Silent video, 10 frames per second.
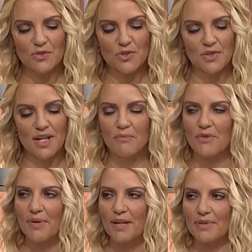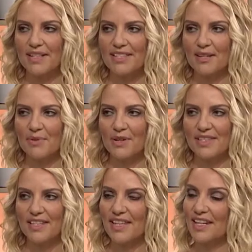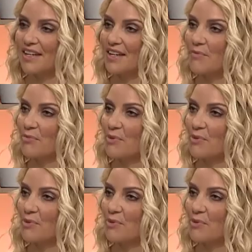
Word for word: to talk to a number of people, isn't it? Because then you get a, a